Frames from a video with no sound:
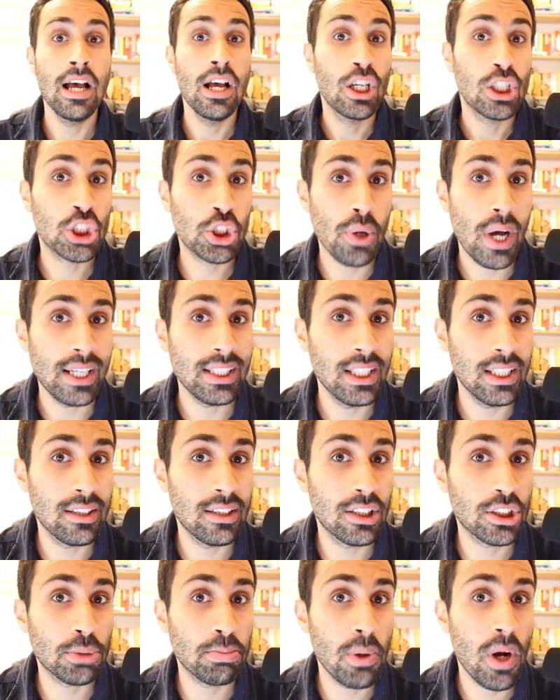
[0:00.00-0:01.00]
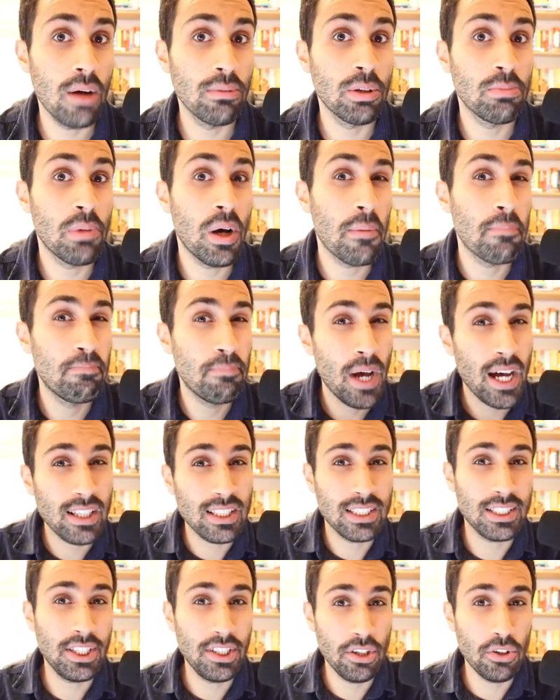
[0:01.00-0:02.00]
So I did this problem about a
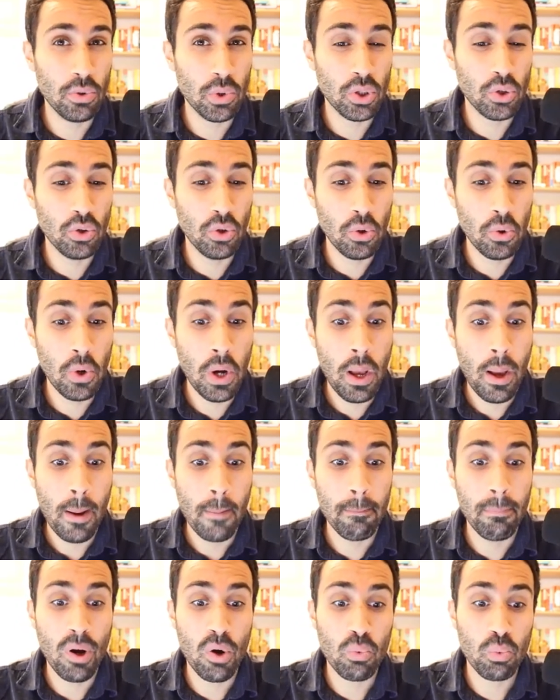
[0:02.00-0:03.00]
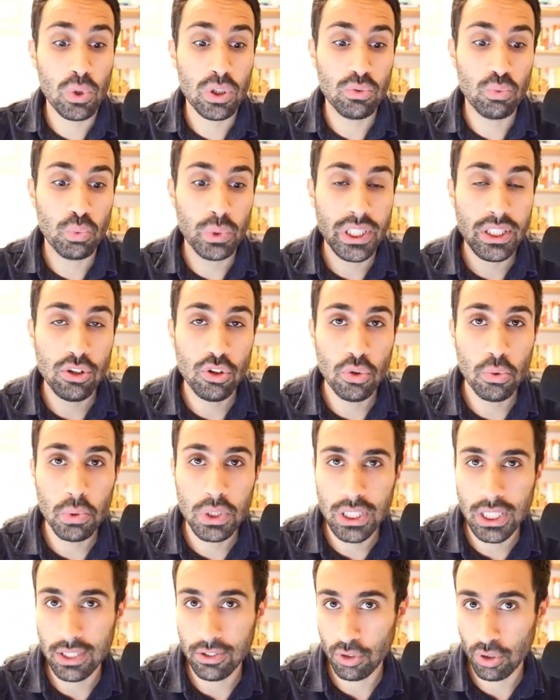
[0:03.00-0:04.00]
year ago, but we're redoing
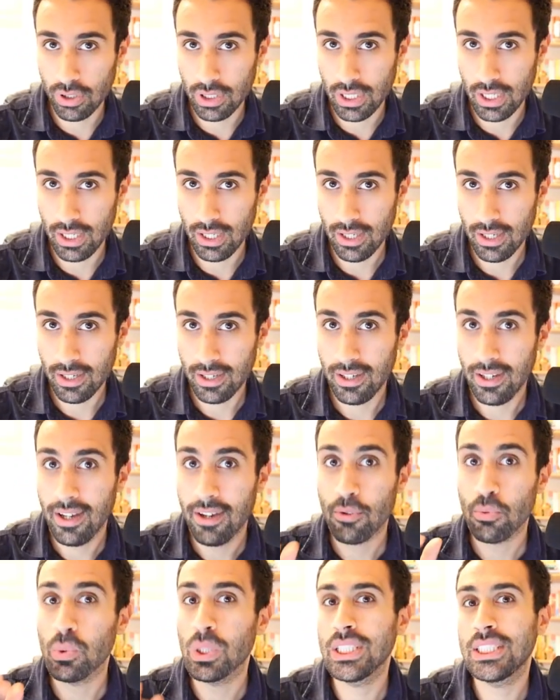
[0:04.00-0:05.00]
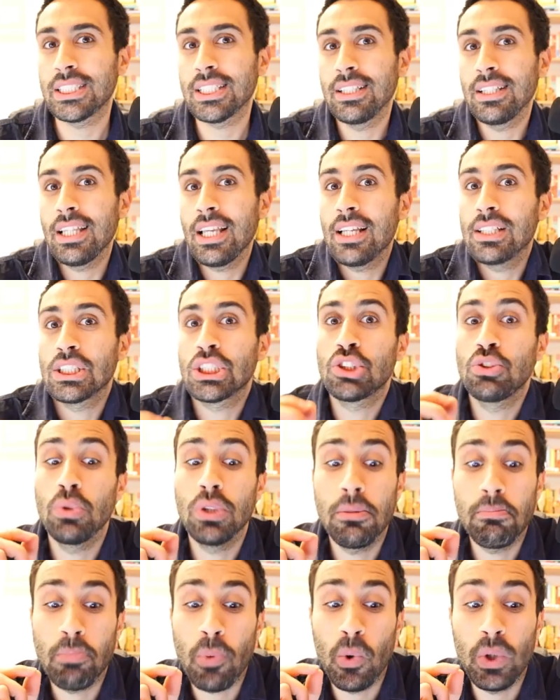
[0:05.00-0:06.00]
it today. Recently, a
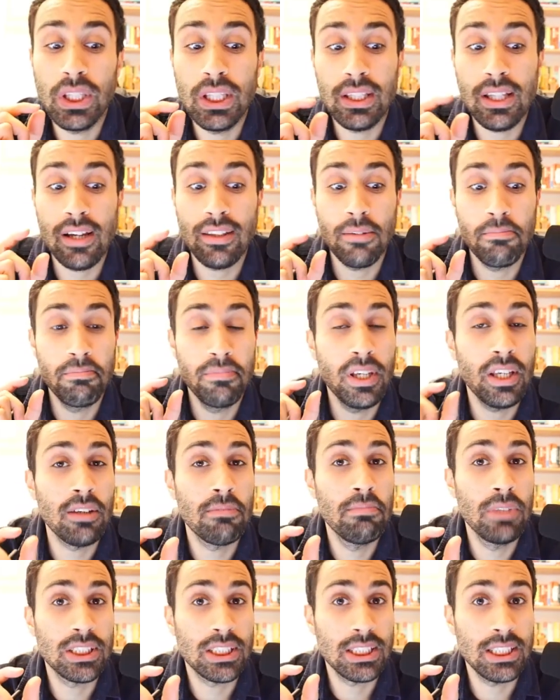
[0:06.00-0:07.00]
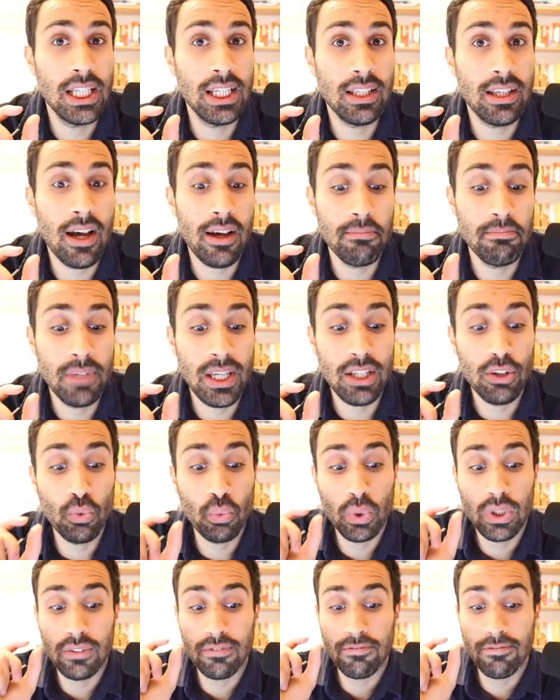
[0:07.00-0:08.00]
student pointed out a big mistake I made
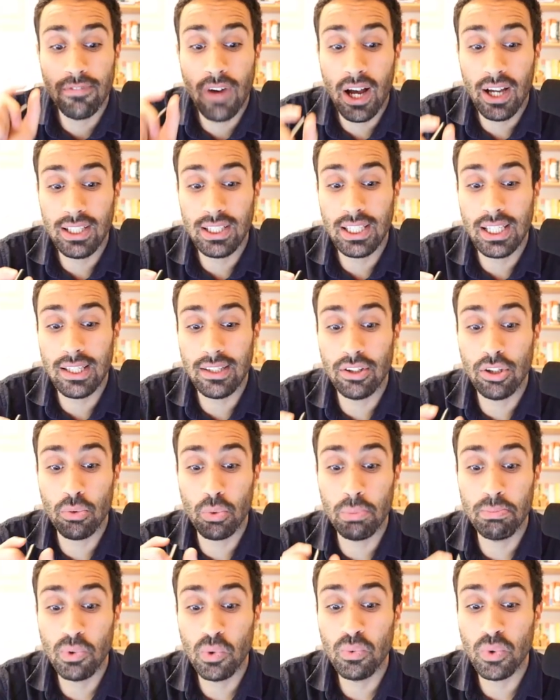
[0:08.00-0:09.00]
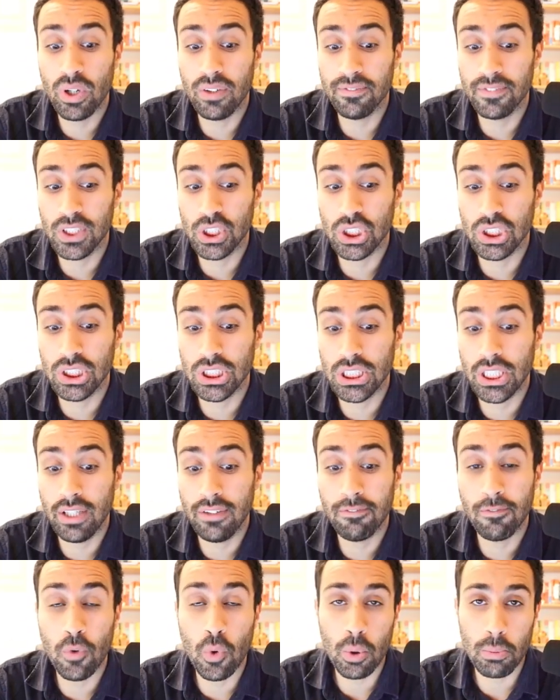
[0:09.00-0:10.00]
when finding the removal efficiency
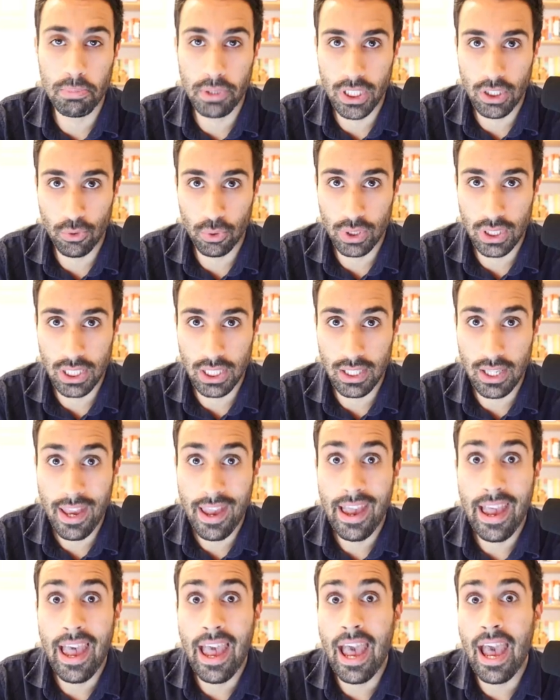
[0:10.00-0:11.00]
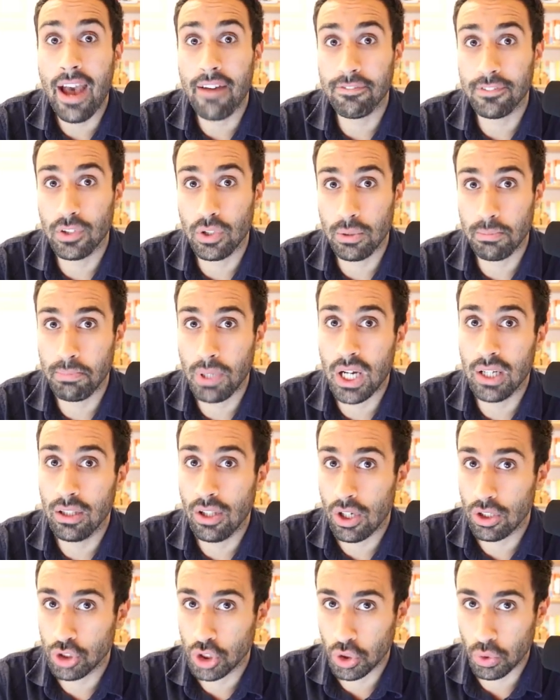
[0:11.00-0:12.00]
for BOD after
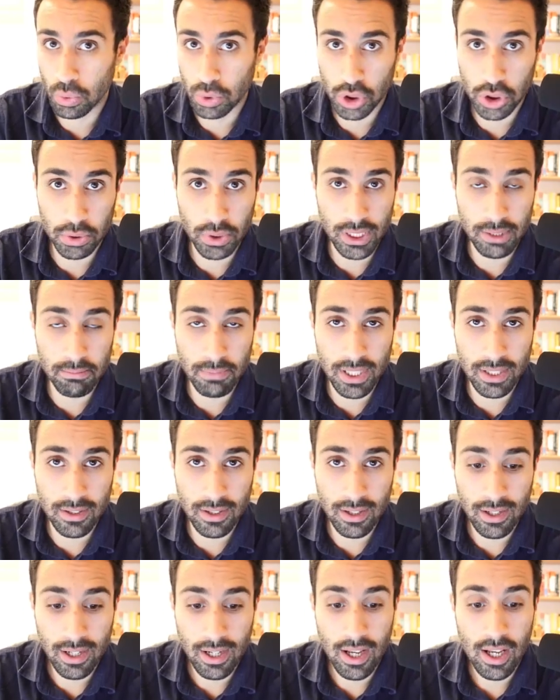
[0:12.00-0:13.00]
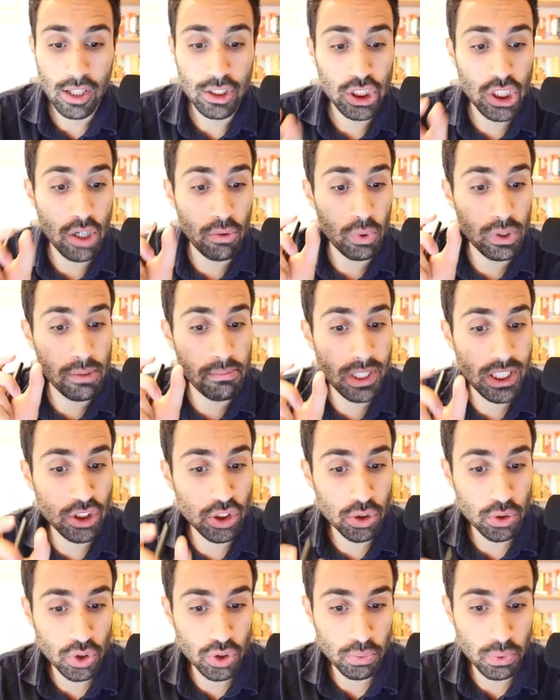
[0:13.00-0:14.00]
biological treatment. So I want to make sure
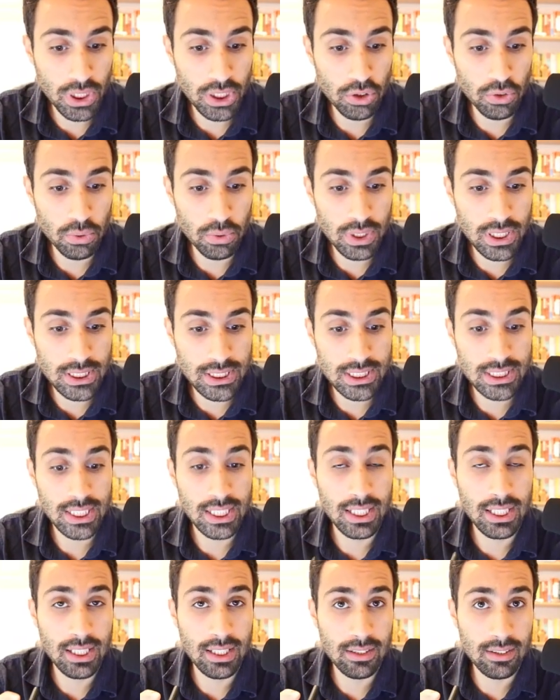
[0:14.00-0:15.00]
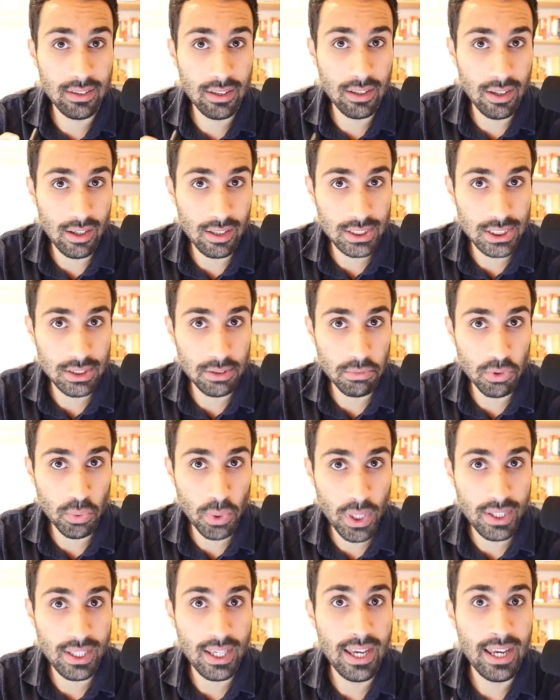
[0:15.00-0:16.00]
to redo this, get the concept
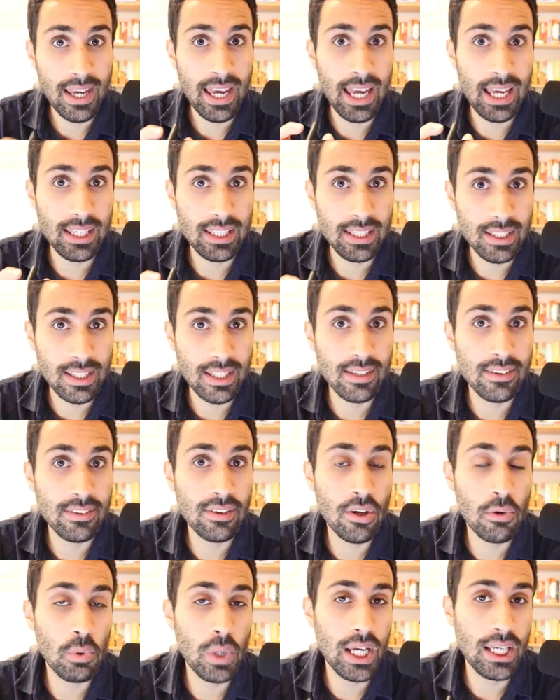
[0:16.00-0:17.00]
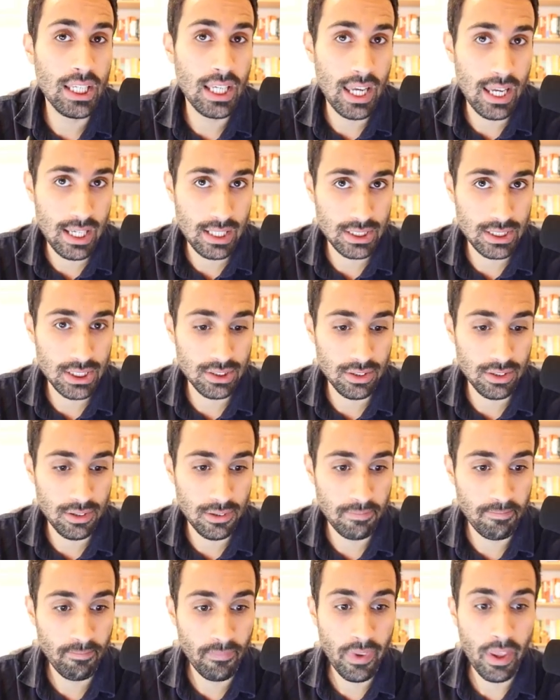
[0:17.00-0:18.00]
right, and get the right answer.
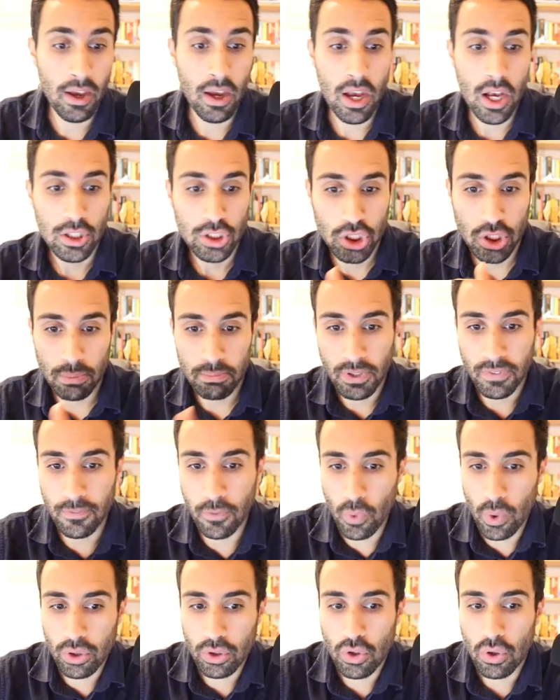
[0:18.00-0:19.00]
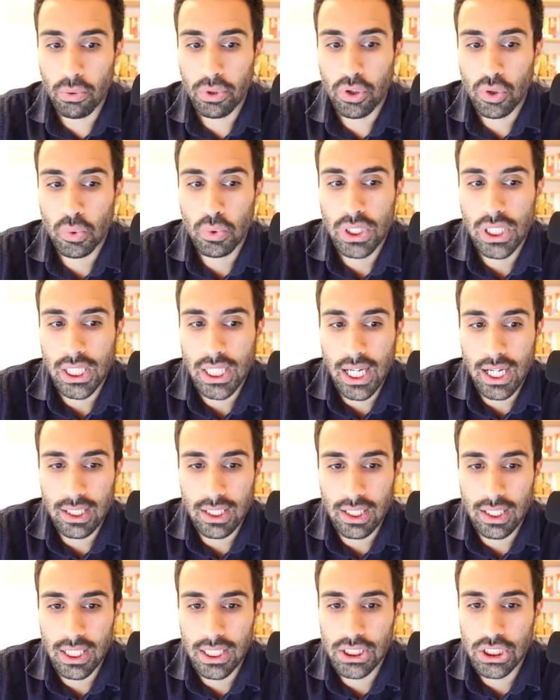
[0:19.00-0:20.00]
So before going through the
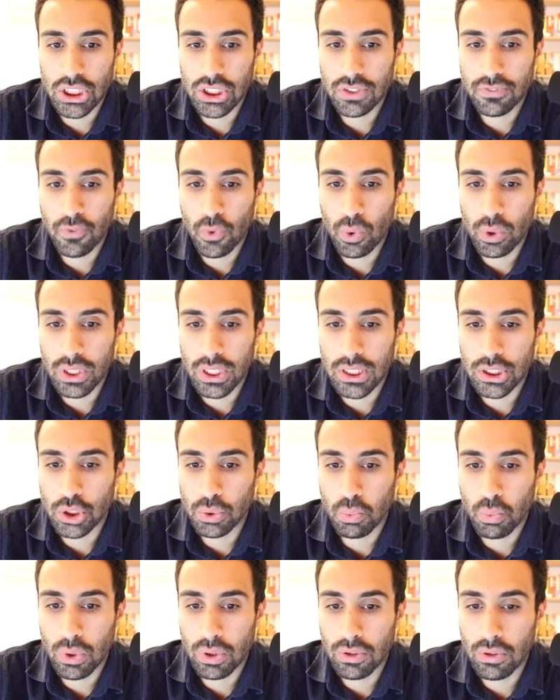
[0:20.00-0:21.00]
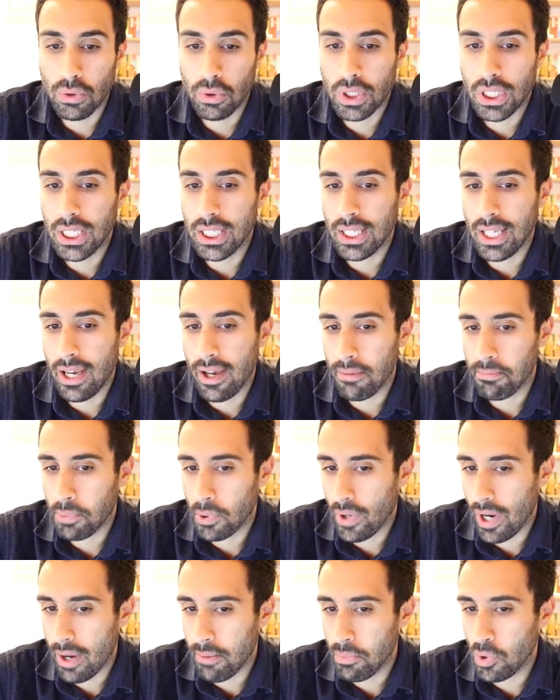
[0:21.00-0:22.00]
calculations for this, we're looking at
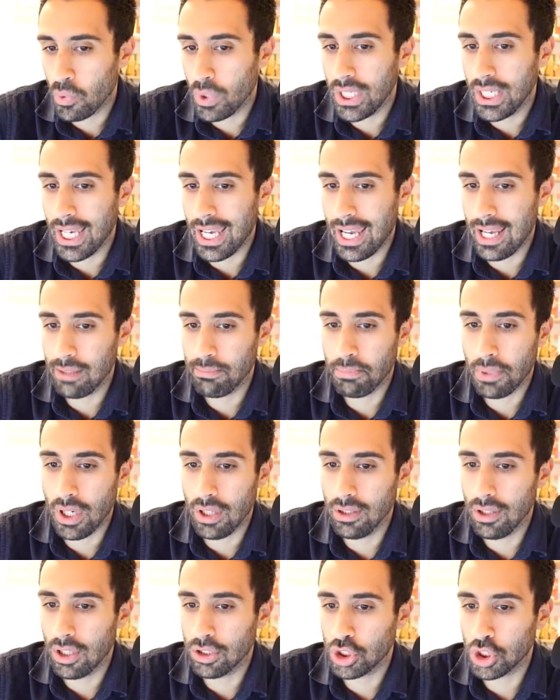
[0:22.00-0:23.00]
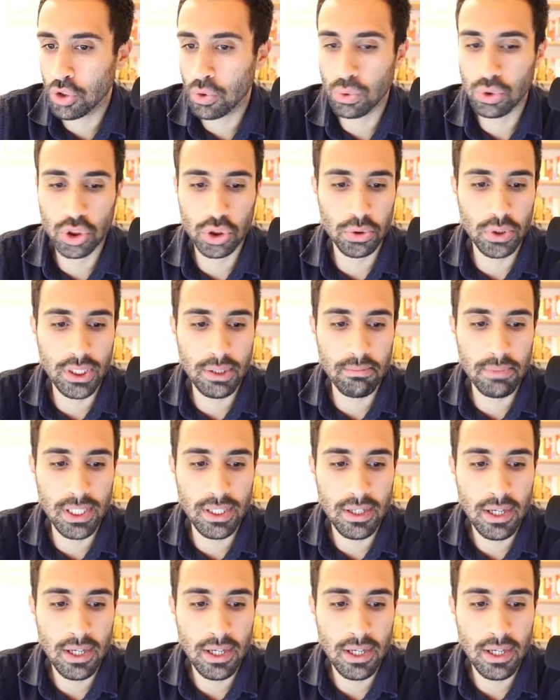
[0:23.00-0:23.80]
primary and biological treatment.